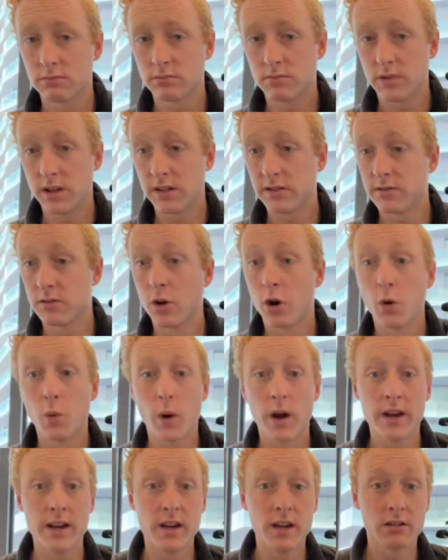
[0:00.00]
is
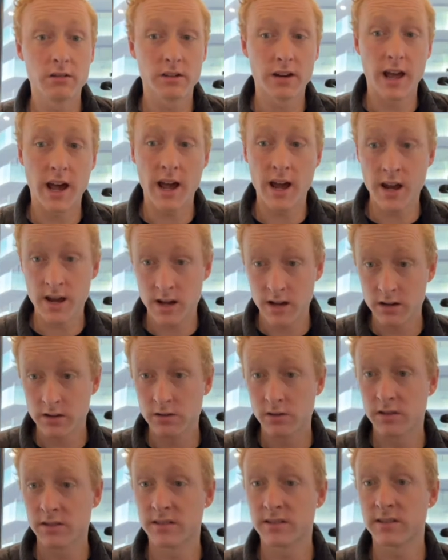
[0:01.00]
nowhere near an A, you
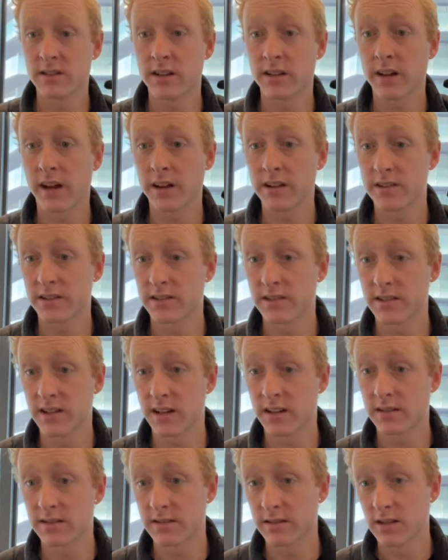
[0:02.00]
can see that just
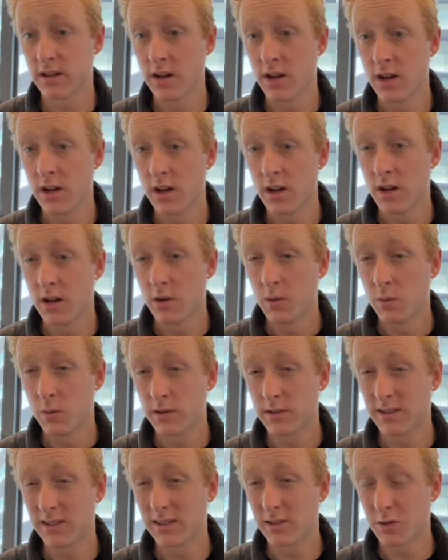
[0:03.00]
says, well,
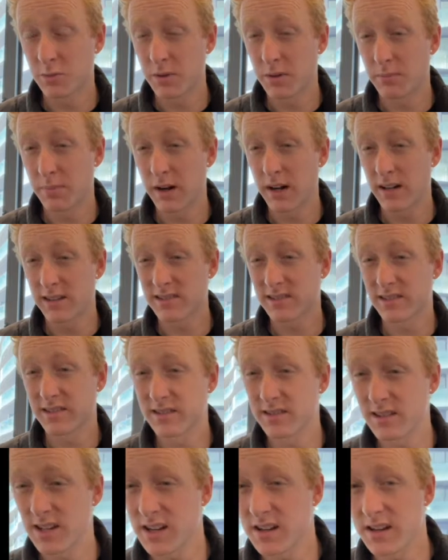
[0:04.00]
it's a little bit past a
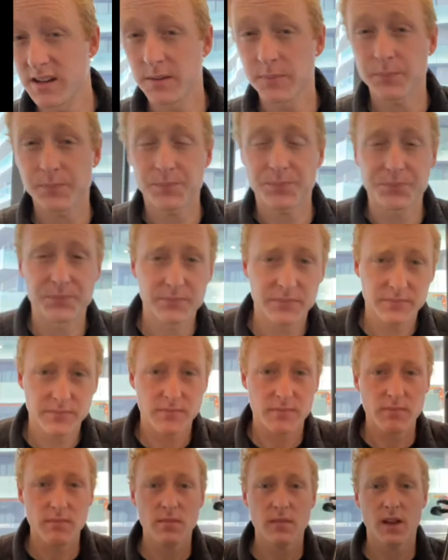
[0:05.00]
C.
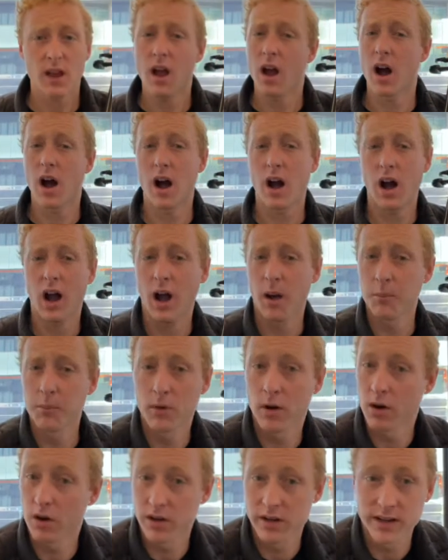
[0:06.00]
I'm
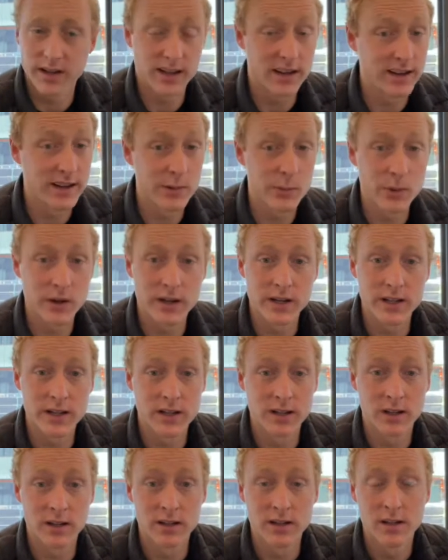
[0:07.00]
not going to get anywhere
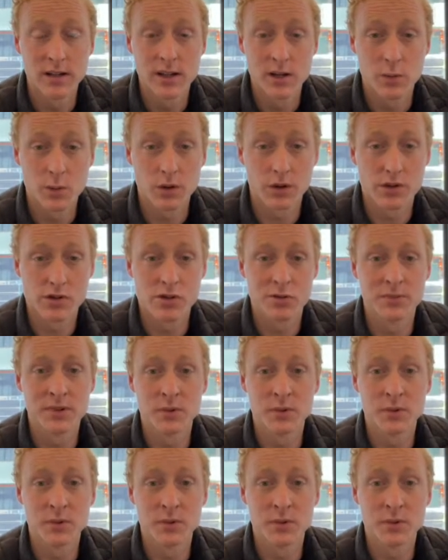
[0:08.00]
near where it should be